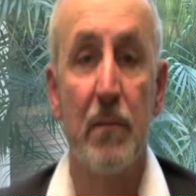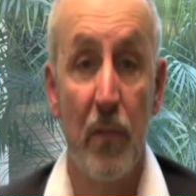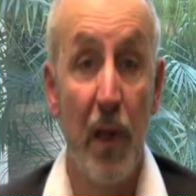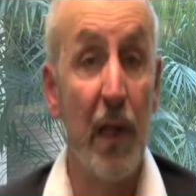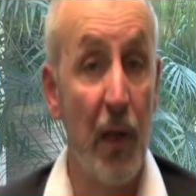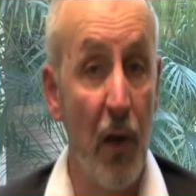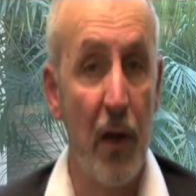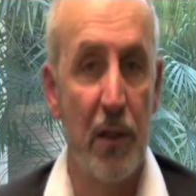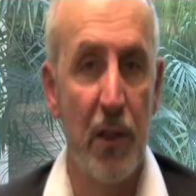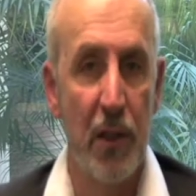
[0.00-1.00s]
really
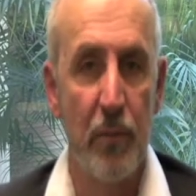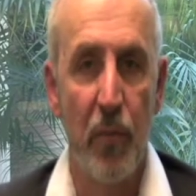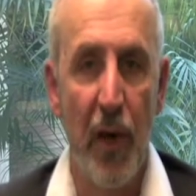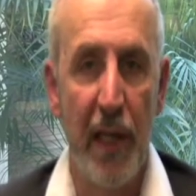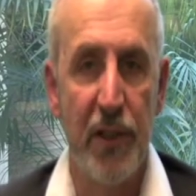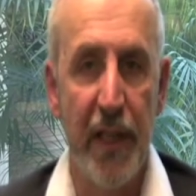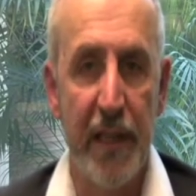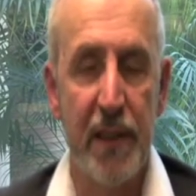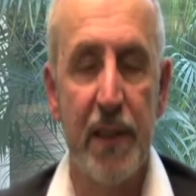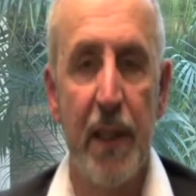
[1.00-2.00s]
long-term
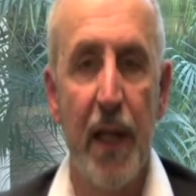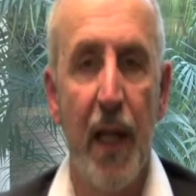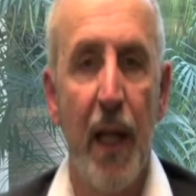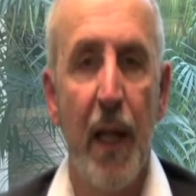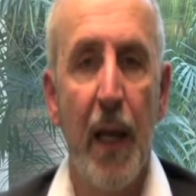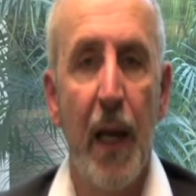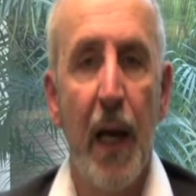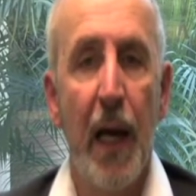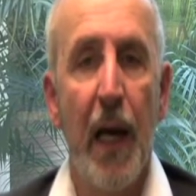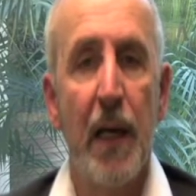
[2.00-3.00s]
projects.
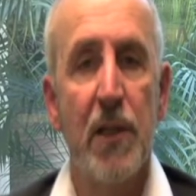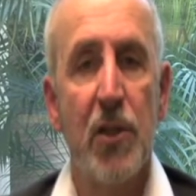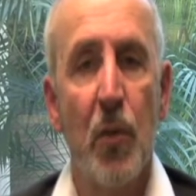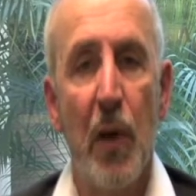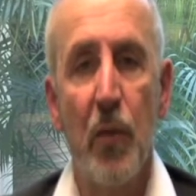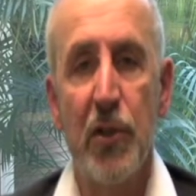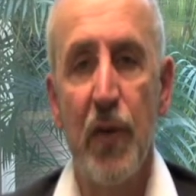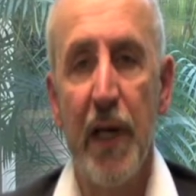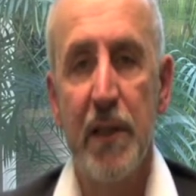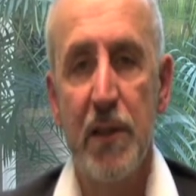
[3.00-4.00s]
So what we're
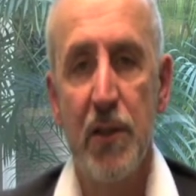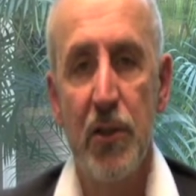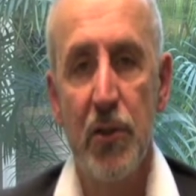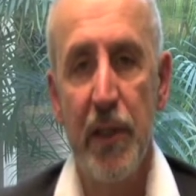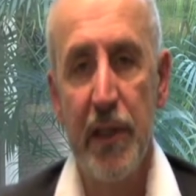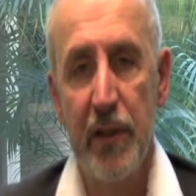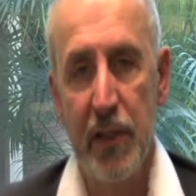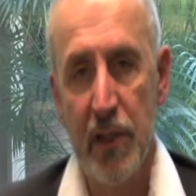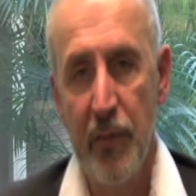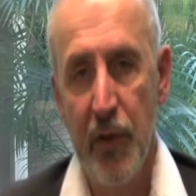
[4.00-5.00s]
trying to do in
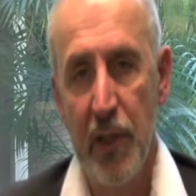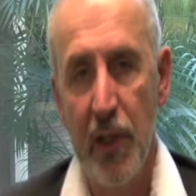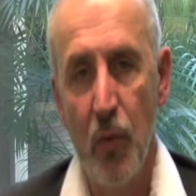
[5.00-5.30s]
these community